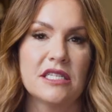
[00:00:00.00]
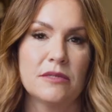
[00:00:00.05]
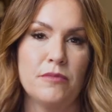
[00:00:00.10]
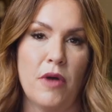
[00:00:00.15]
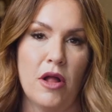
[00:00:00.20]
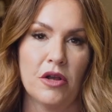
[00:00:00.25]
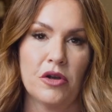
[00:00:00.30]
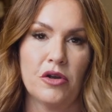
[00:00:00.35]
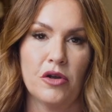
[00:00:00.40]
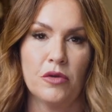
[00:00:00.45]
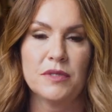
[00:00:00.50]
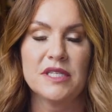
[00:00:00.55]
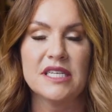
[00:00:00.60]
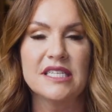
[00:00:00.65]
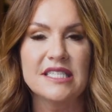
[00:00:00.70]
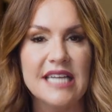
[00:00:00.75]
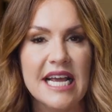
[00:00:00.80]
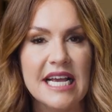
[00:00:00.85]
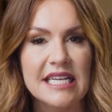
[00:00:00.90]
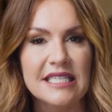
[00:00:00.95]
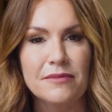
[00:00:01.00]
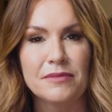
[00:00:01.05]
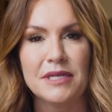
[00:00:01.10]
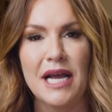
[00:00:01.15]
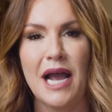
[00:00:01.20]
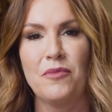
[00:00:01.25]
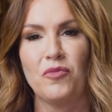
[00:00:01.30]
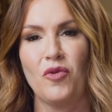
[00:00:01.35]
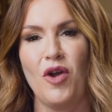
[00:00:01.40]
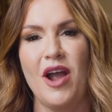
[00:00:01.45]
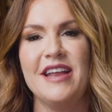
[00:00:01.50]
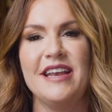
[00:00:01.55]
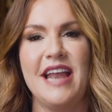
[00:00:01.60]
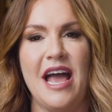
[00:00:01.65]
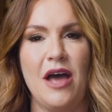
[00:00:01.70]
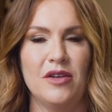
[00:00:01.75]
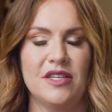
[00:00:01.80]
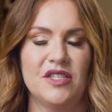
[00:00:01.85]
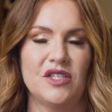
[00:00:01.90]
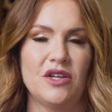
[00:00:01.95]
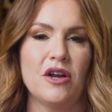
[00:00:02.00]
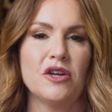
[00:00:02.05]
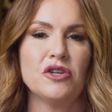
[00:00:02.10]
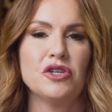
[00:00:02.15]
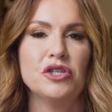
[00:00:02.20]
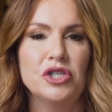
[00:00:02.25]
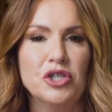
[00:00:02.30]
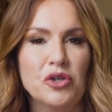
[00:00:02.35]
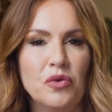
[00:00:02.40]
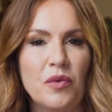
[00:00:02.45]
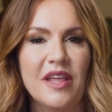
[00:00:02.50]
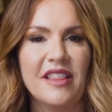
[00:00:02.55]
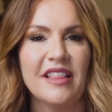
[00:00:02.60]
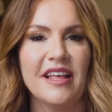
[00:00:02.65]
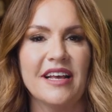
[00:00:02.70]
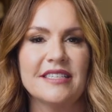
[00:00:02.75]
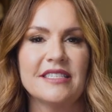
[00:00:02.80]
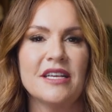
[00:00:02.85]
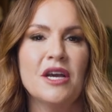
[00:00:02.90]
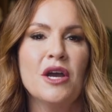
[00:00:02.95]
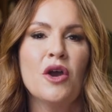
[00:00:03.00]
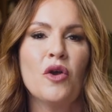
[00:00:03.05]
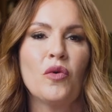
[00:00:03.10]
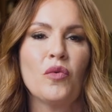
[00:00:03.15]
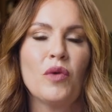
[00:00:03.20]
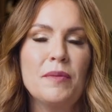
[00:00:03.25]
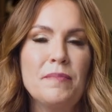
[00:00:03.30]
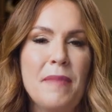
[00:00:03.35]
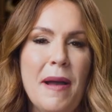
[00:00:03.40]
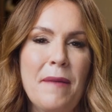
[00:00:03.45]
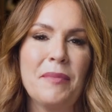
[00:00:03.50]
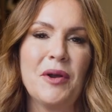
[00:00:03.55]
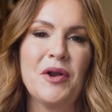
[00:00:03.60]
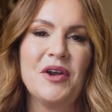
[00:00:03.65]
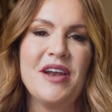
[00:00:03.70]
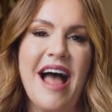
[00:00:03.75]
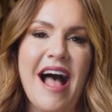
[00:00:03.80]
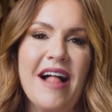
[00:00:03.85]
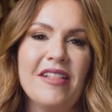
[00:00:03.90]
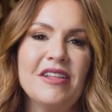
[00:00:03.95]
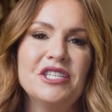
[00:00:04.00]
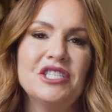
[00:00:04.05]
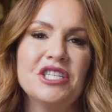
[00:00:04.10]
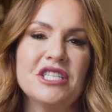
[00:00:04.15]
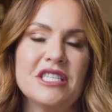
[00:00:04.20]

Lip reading: smaller groups, let's take some time right now to start doing this. Remember, knowledge